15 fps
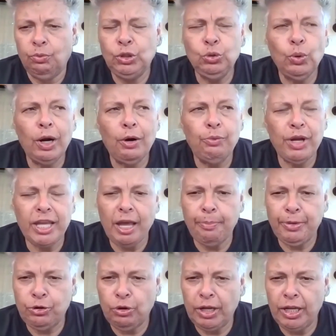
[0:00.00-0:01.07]
we do a
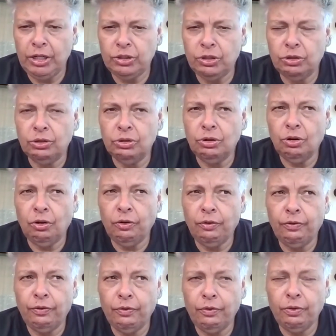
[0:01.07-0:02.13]
recapitulation
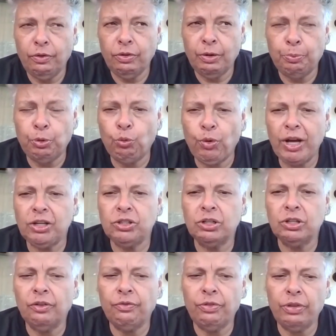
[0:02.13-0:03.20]
of the
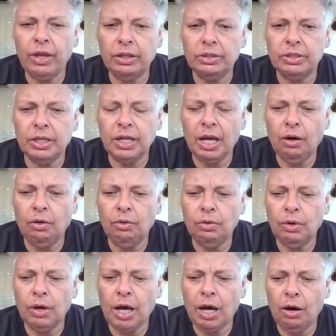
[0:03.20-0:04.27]
progression of things and
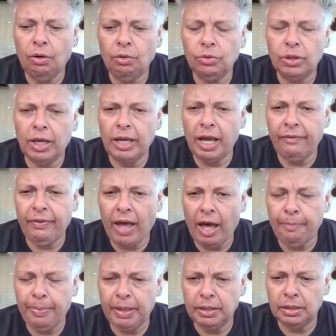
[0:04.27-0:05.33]
how they have
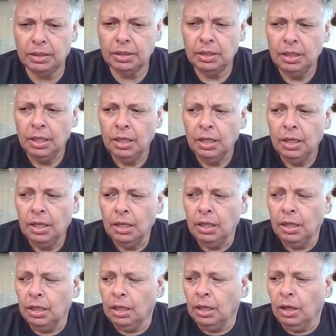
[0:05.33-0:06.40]
happened.
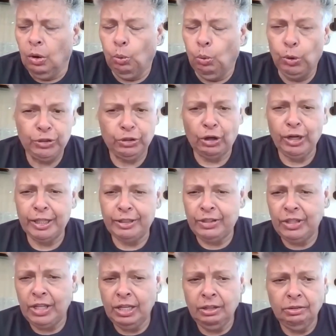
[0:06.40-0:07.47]
We started
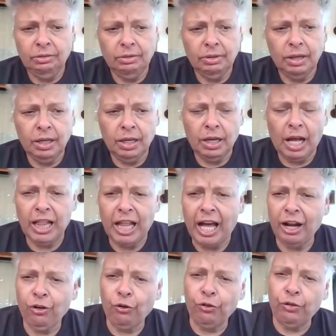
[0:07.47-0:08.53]
seeing a
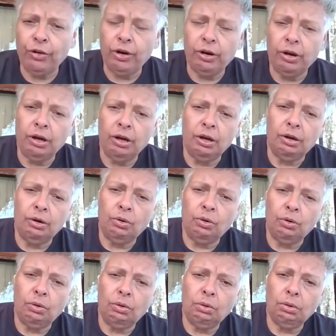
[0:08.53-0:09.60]
lot of
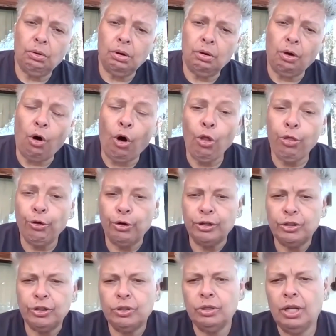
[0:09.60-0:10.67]

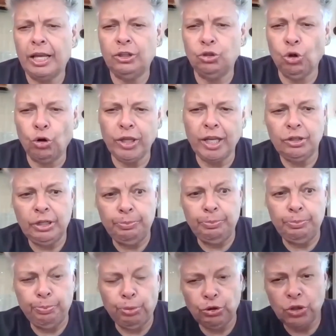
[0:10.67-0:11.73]
authors like Sogyal
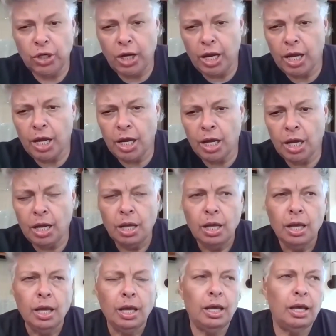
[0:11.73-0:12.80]
Rinpoche,
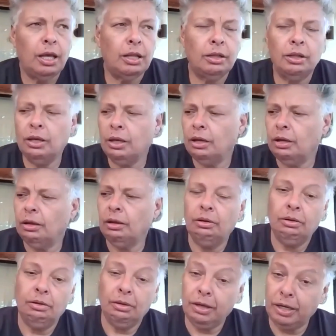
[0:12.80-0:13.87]
and
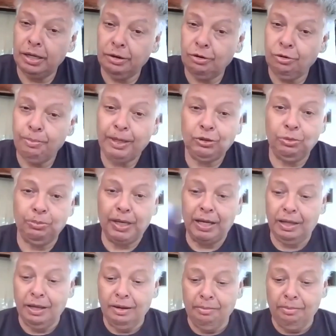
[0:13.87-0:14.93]
I gotta go back to